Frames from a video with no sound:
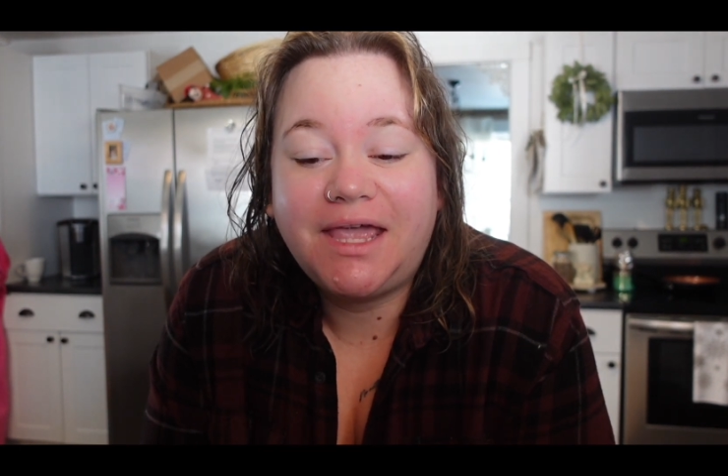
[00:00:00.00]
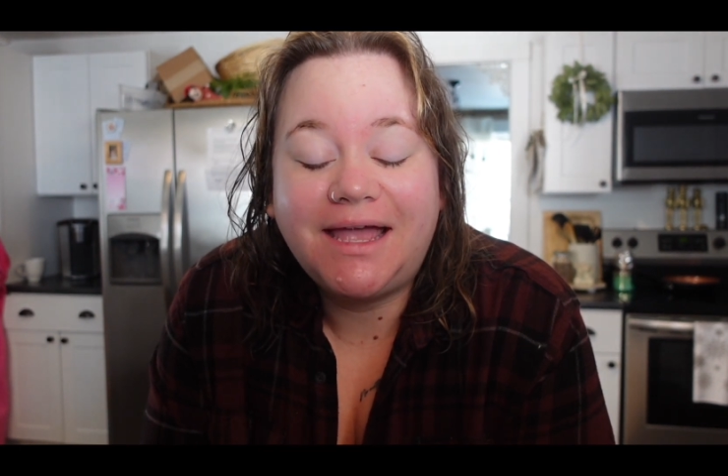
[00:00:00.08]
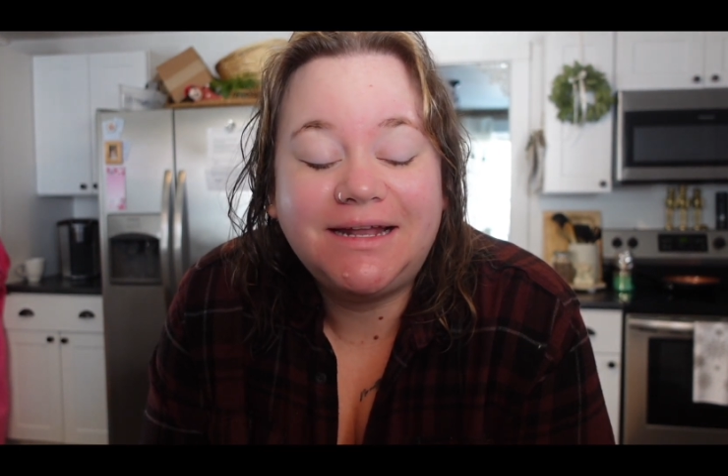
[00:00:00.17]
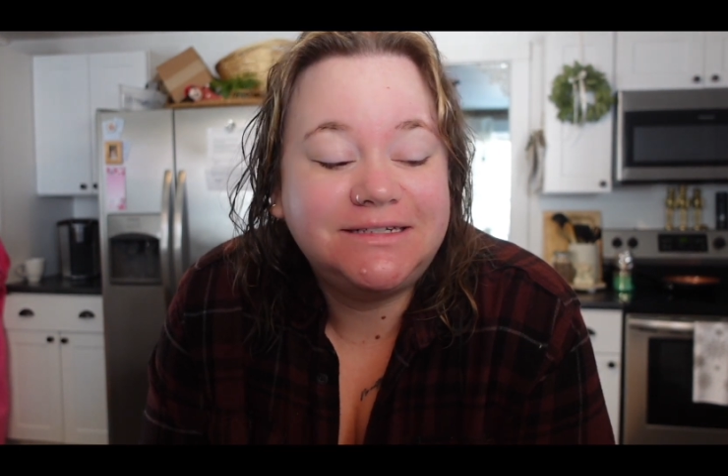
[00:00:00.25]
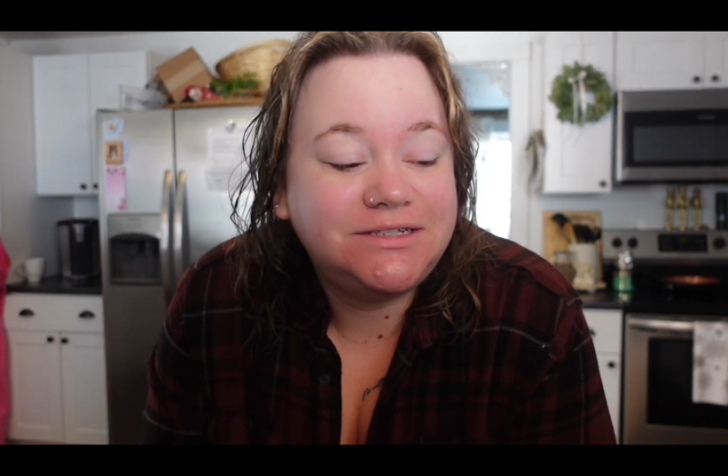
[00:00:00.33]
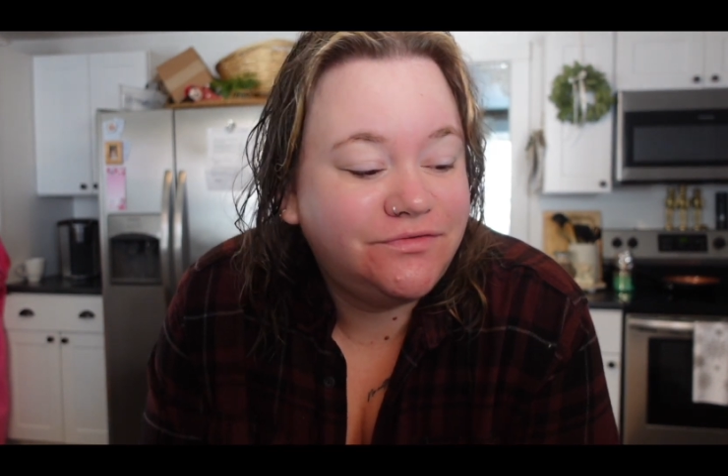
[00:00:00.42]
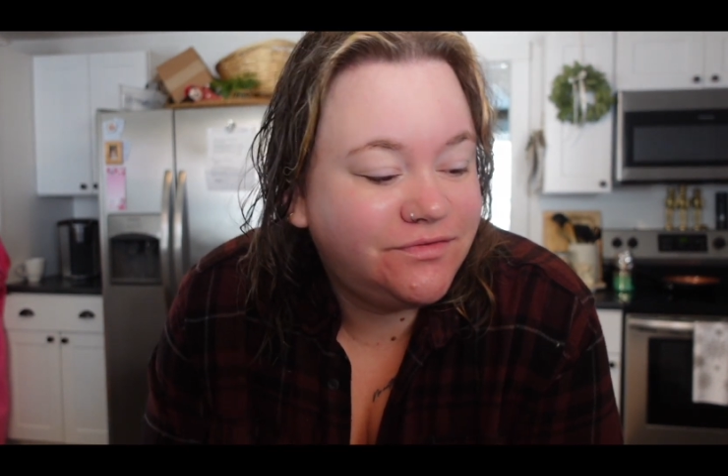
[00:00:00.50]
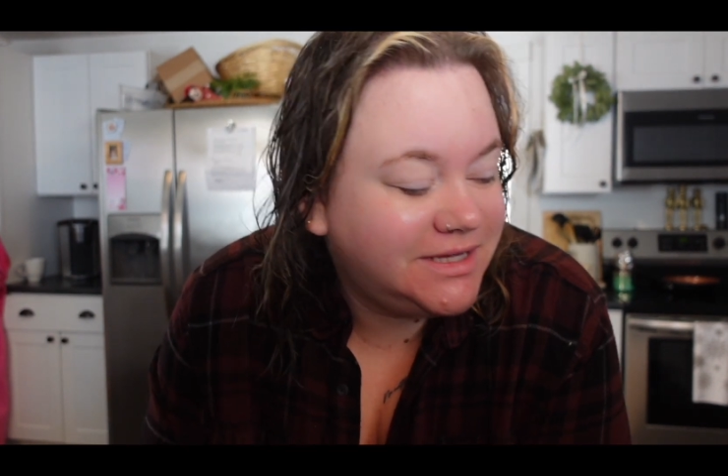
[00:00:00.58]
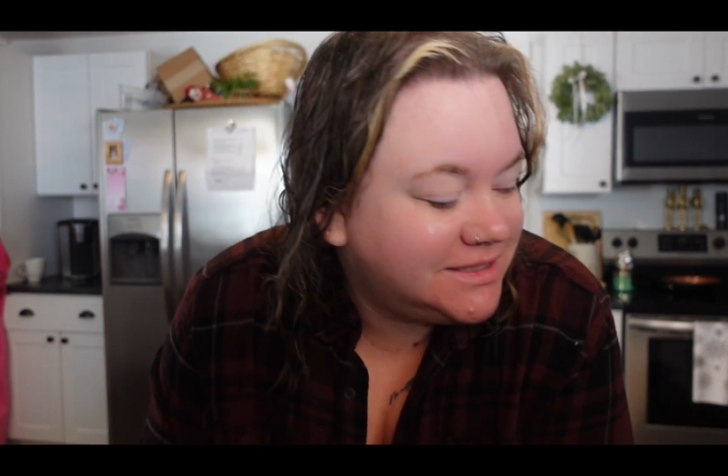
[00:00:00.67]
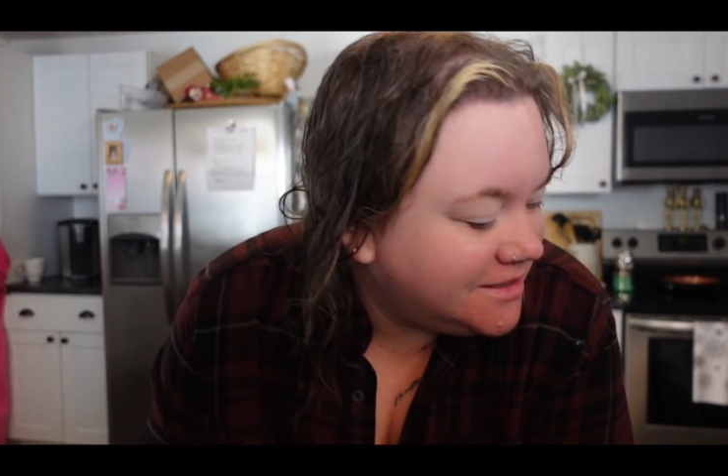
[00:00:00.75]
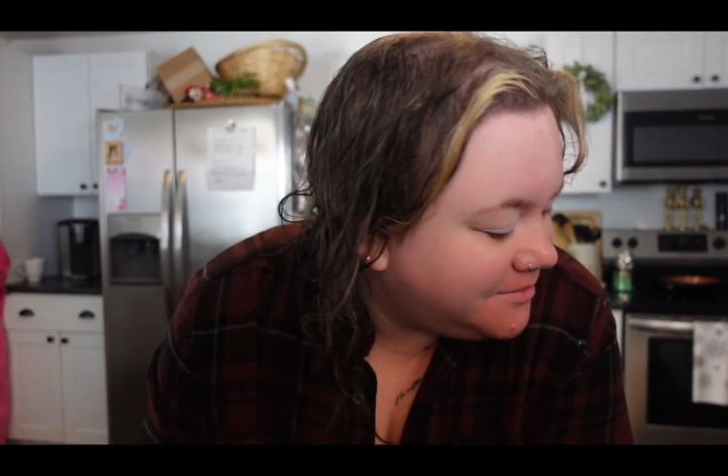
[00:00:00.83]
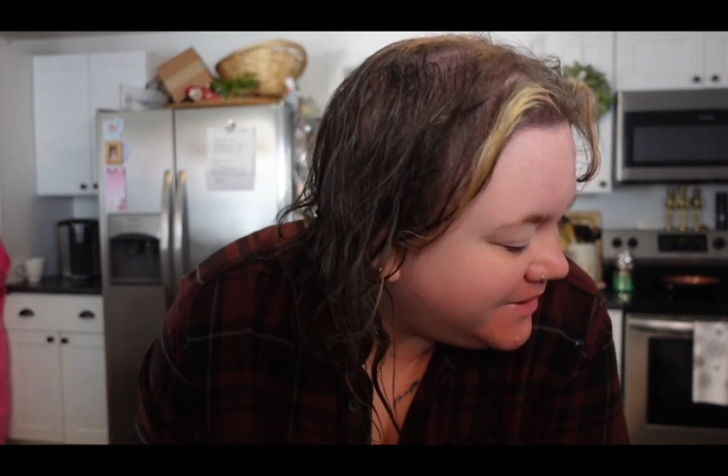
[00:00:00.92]
I need to
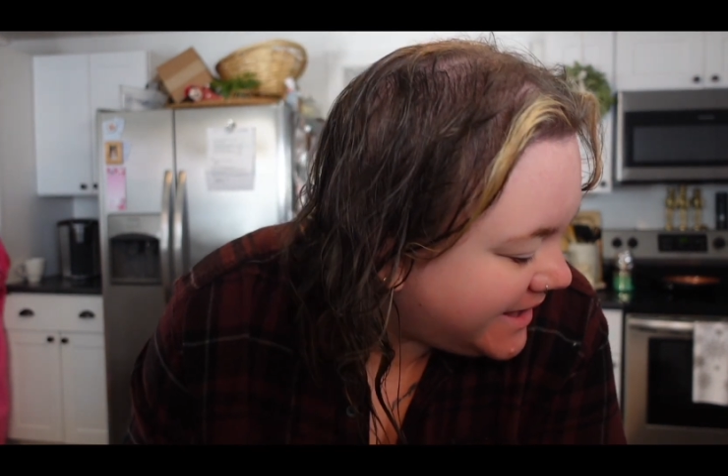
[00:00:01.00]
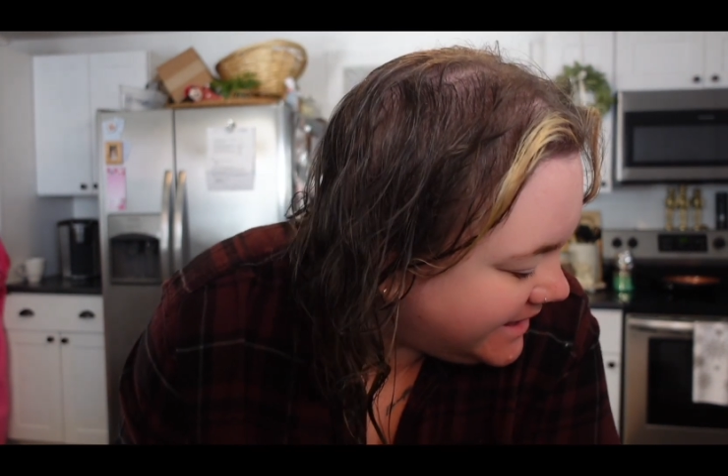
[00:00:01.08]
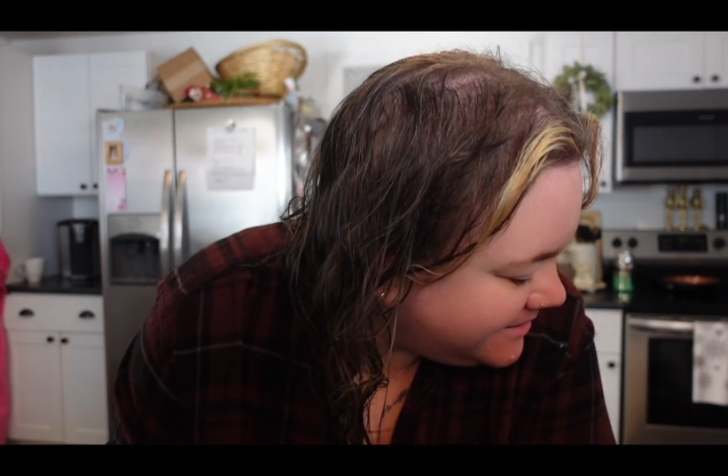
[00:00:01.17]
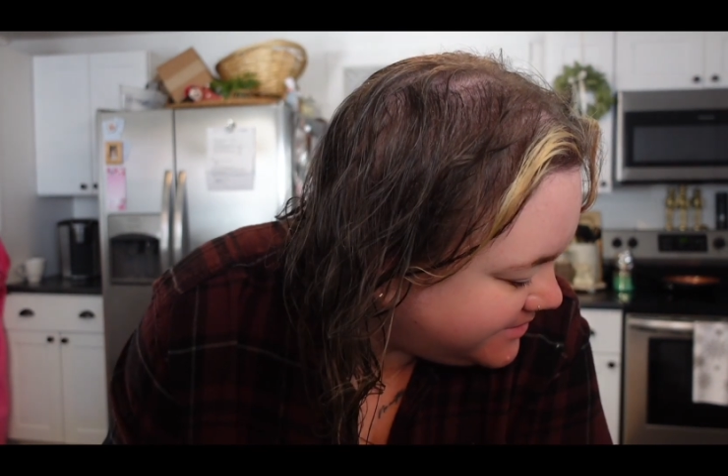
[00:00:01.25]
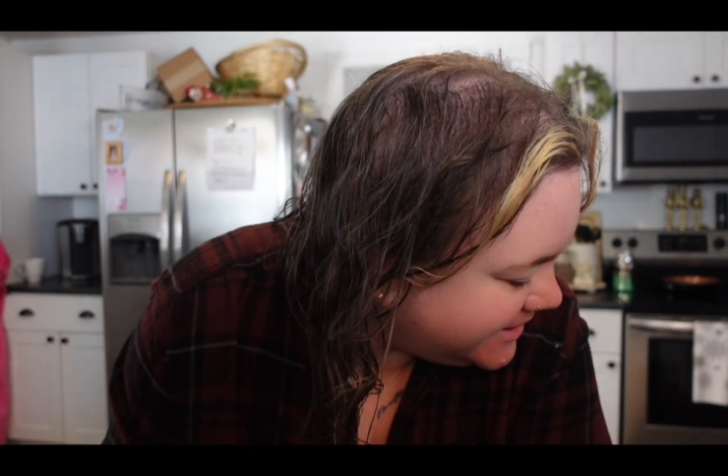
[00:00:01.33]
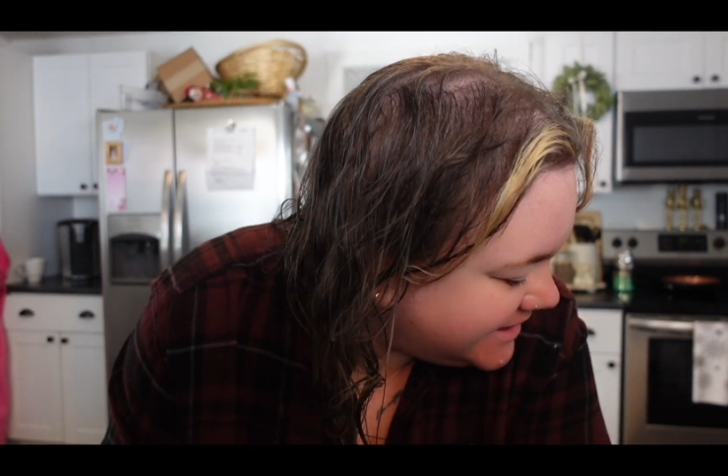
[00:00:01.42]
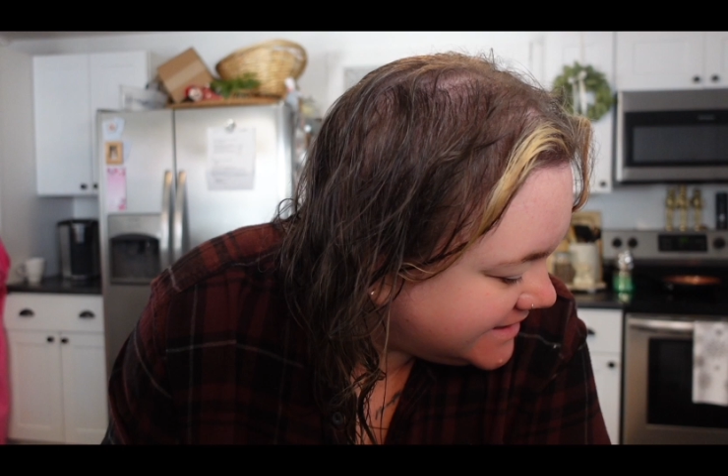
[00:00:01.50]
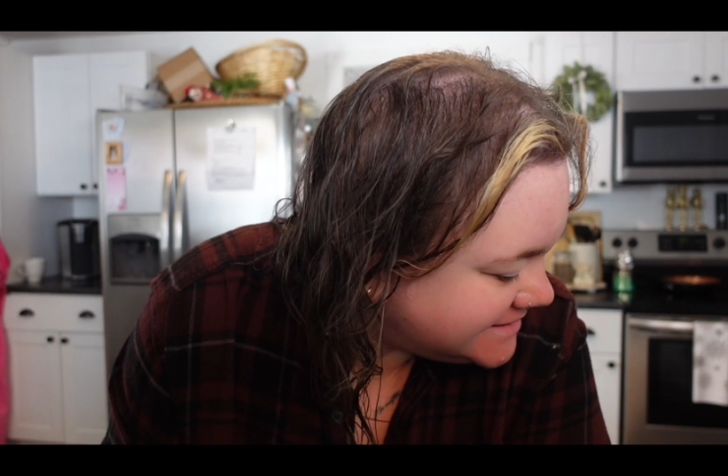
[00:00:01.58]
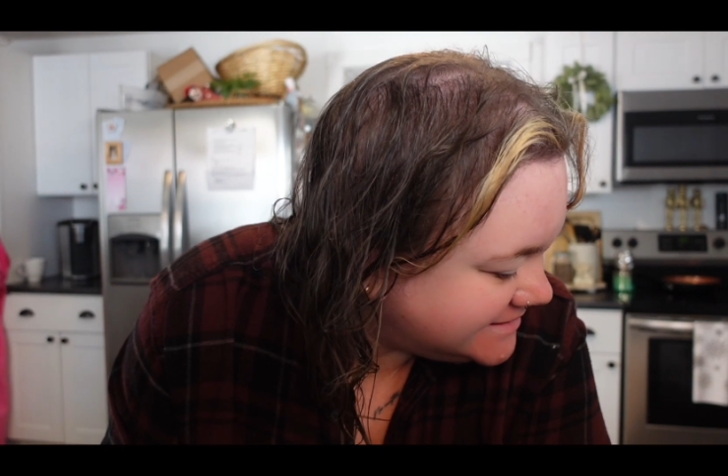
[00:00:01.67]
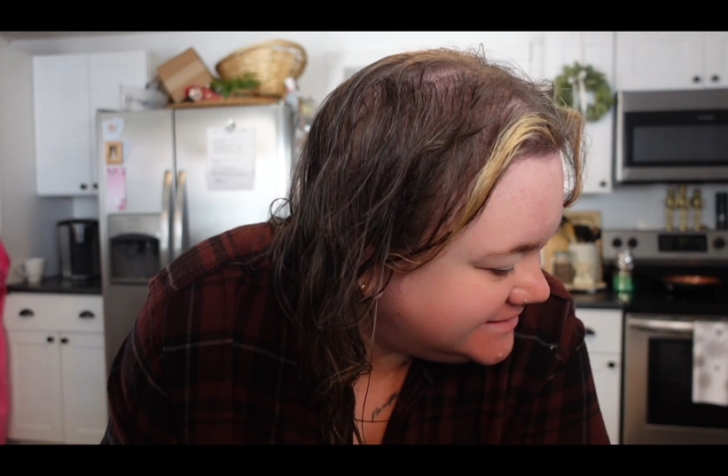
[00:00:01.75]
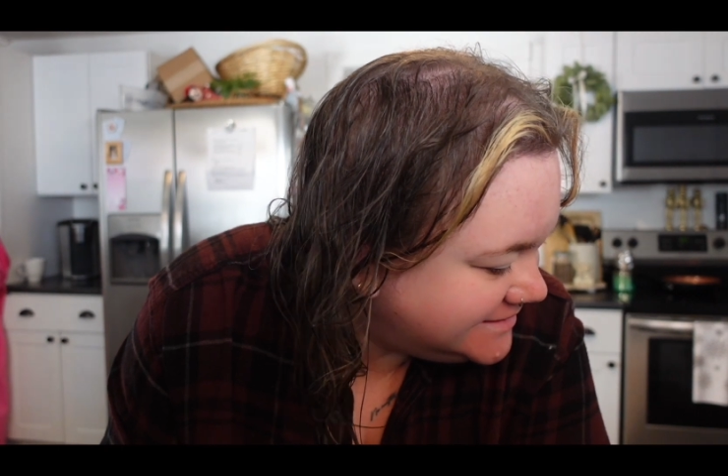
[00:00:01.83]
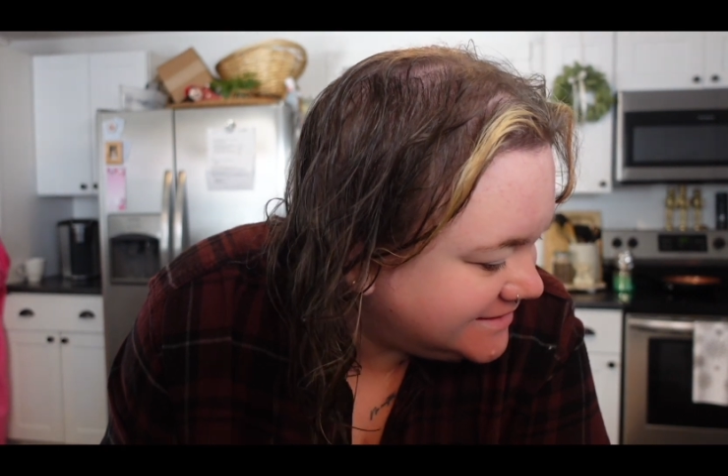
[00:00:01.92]
feed the
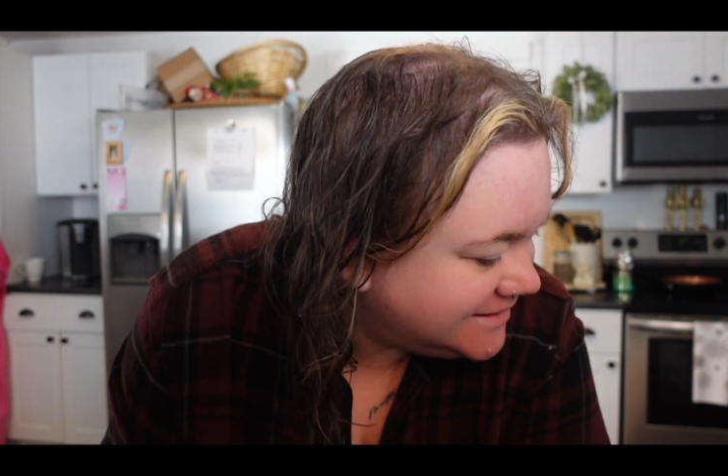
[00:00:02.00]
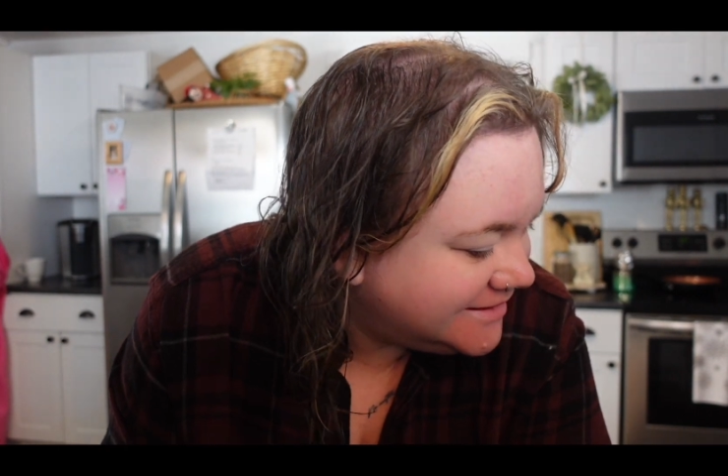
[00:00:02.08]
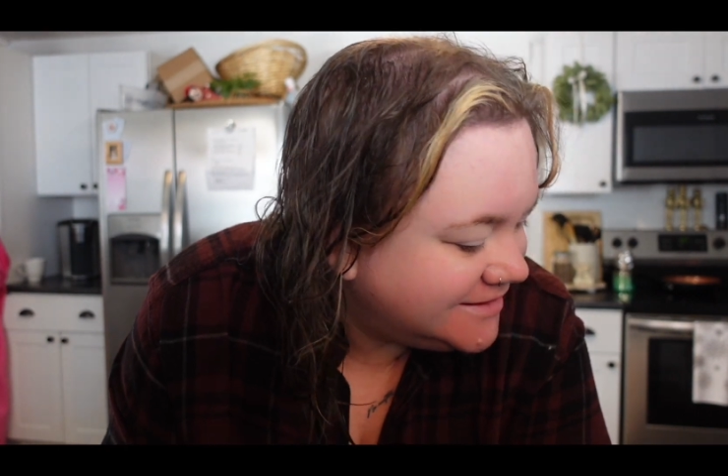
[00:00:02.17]
babies.